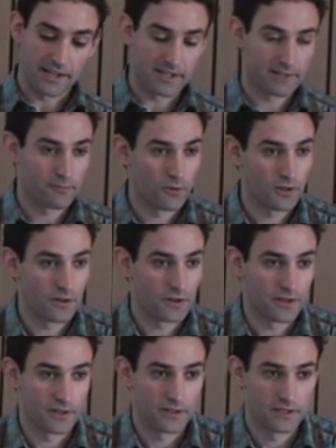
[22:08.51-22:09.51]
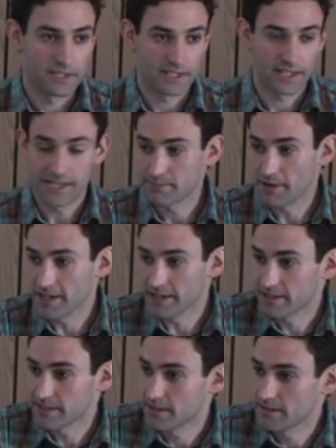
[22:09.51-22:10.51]
a smaller state
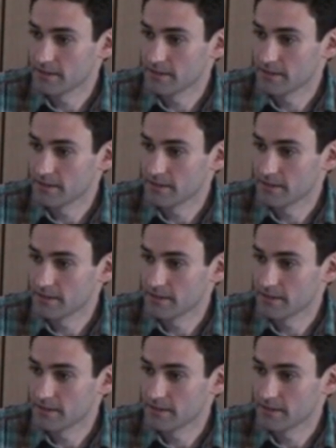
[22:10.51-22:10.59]
space.